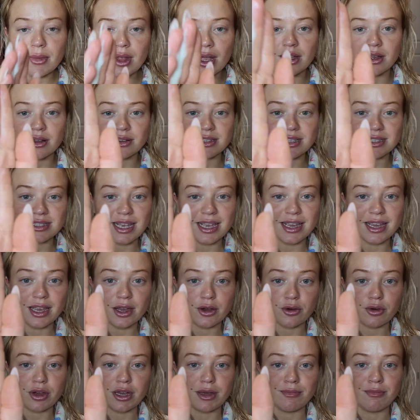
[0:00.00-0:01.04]
because it's like a
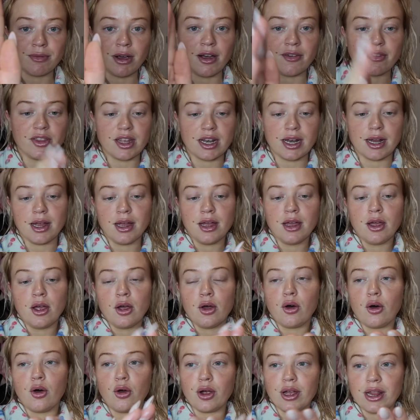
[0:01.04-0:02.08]
cream rather than an
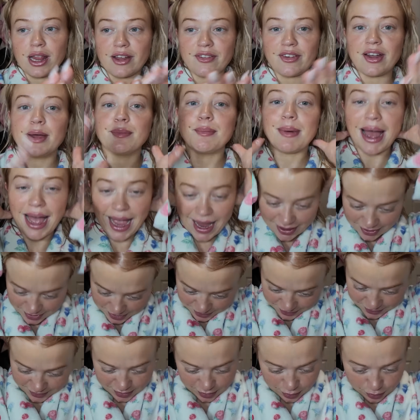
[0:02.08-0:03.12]
oil. I find my hair
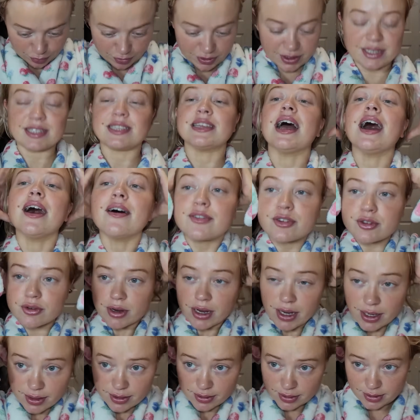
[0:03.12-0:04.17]
doesn't feel greasy after
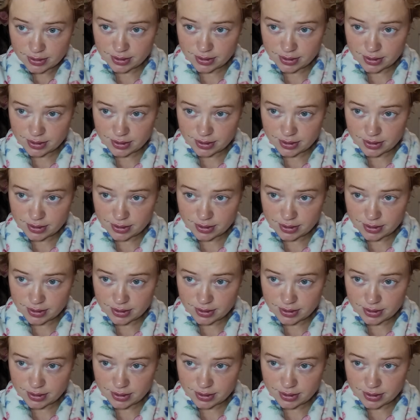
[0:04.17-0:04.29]
it.